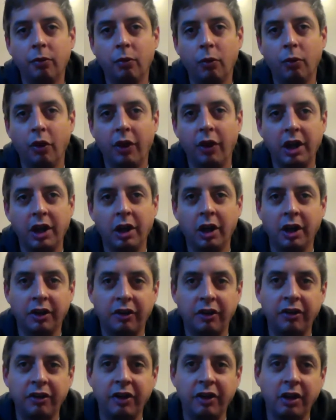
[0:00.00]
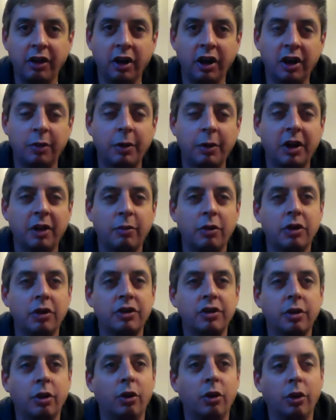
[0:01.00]
what they liked and didn't like about the
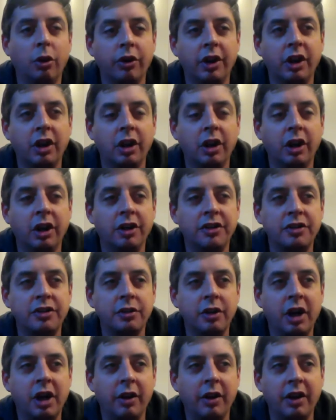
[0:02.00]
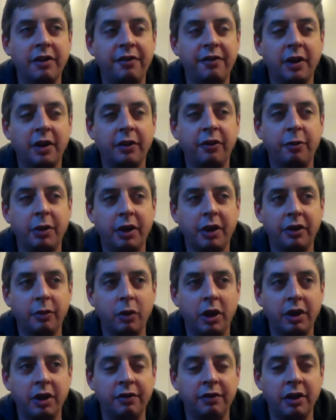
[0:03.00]
module, or what they learned, or how they felt about the way of
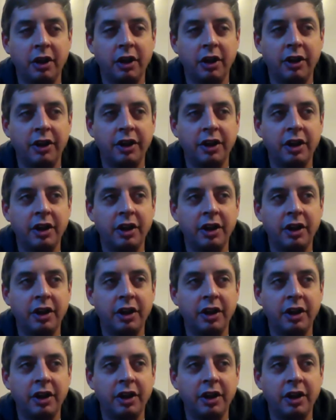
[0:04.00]
learning